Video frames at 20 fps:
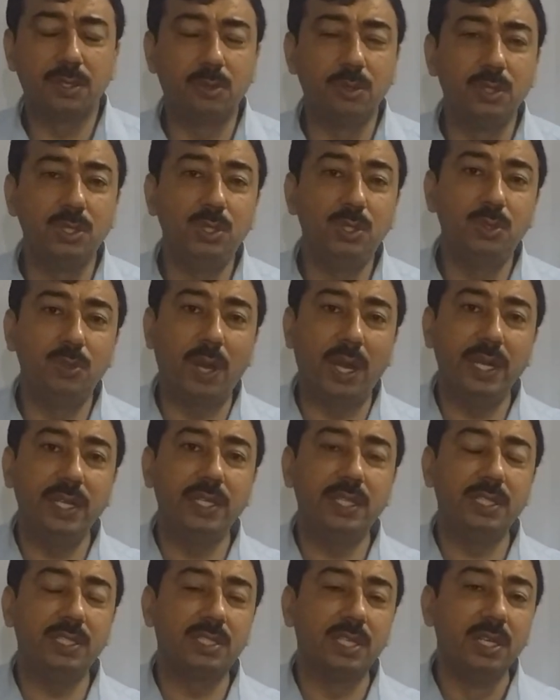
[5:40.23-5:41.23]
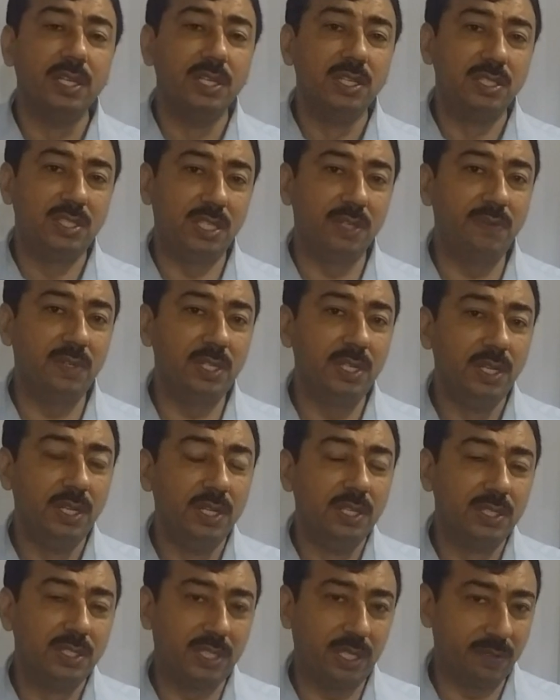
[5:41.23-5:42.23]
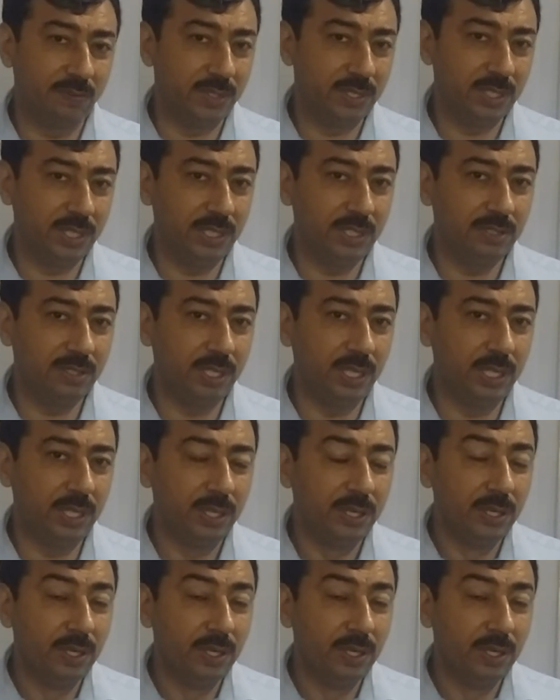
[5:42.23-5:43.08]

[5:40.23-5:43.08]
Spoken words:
could join this civil service easily.